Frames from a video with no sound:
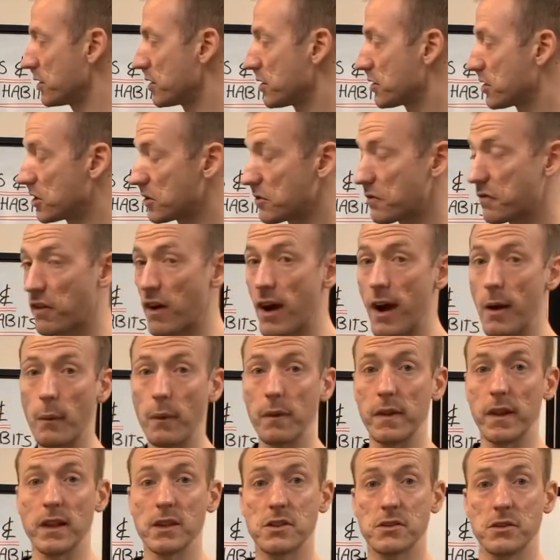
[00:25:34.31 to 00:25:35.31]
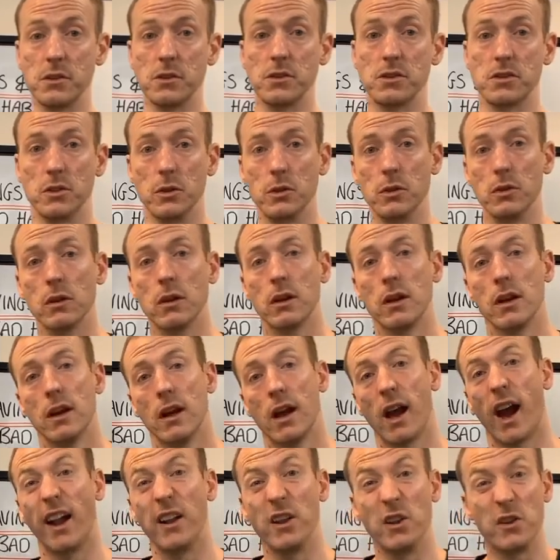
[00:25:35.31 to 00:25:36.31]
Just find one that suits you
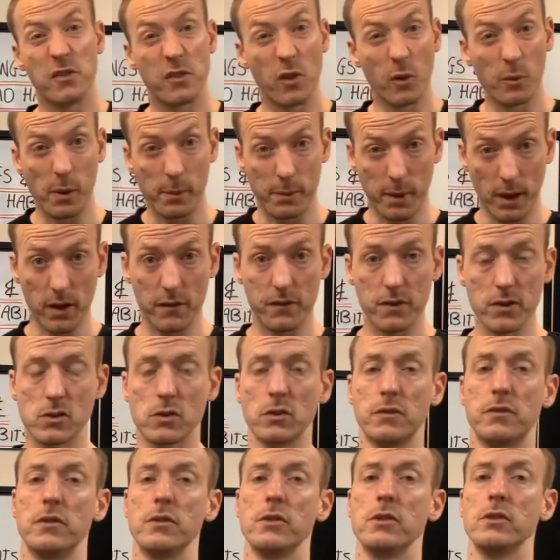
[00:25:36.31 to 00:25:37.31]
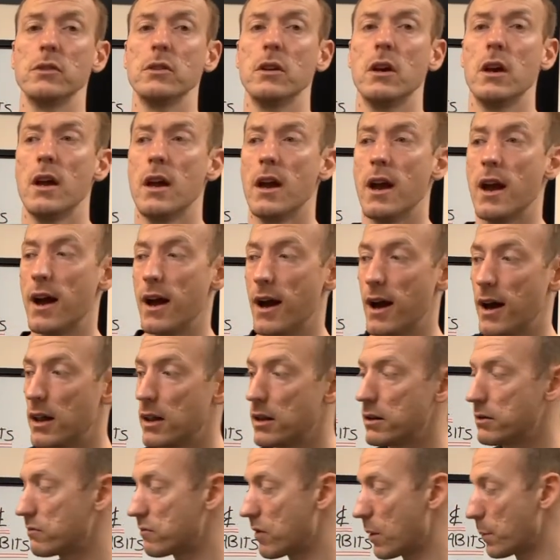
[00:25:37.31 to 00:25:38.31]
and you feel will be beneficial for you,
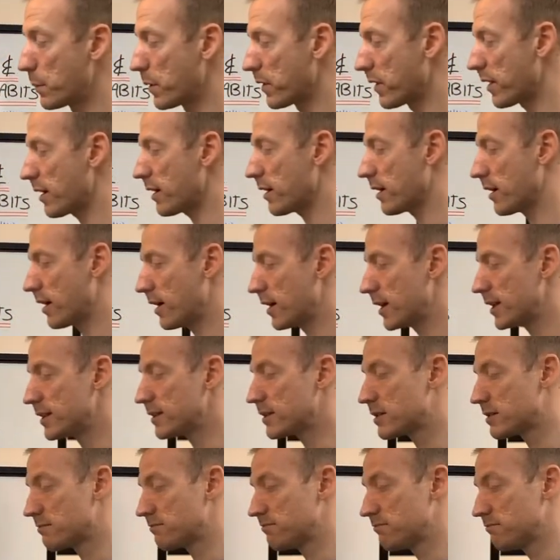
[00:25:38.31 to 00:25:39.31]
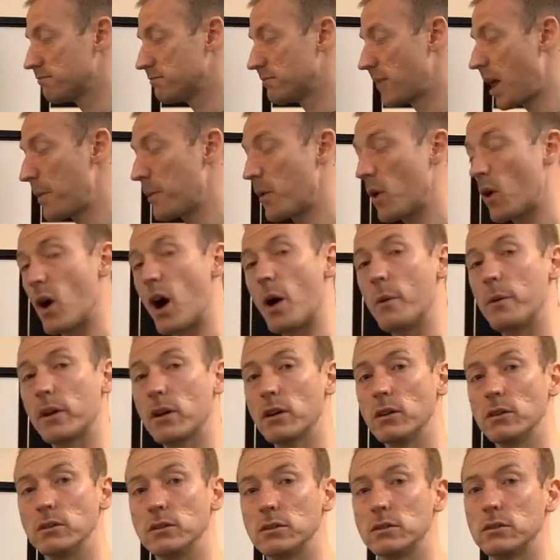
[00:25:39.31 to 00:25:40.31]
and run with that and let me know how it goes.